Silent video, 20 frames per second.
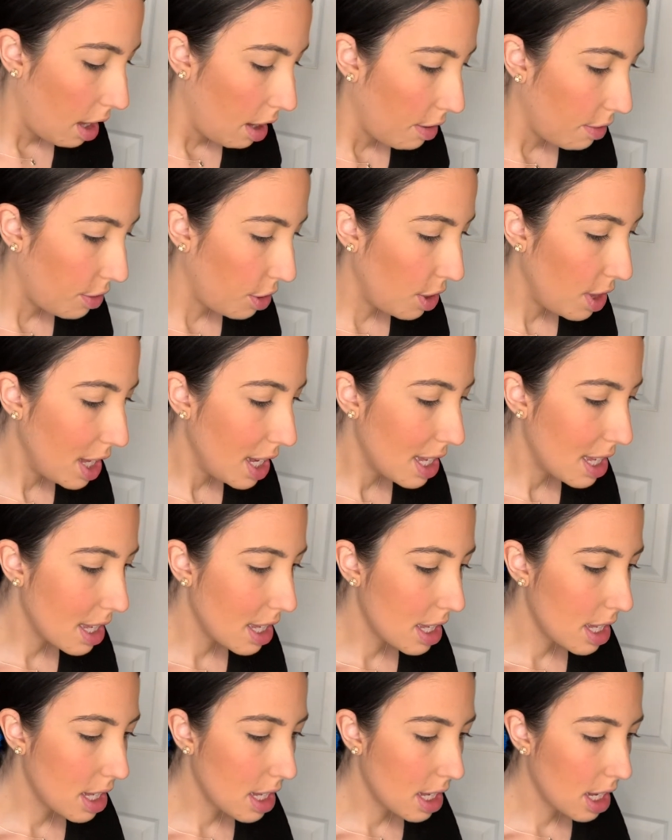For
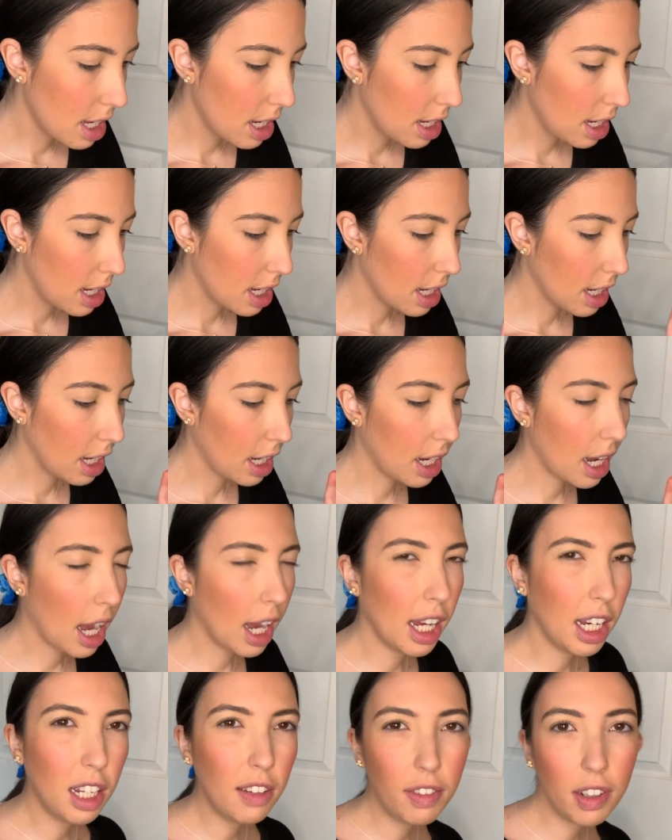this
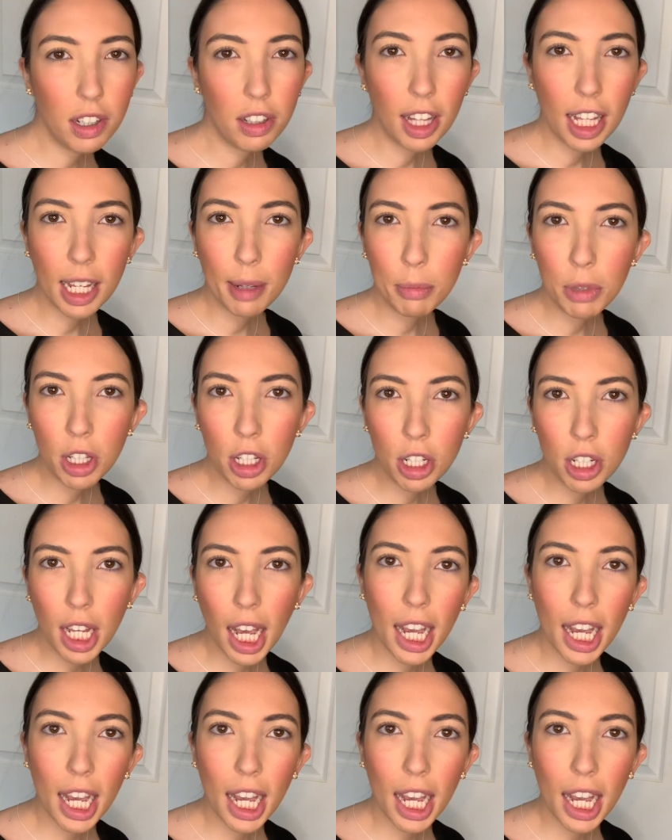kind of a glam look,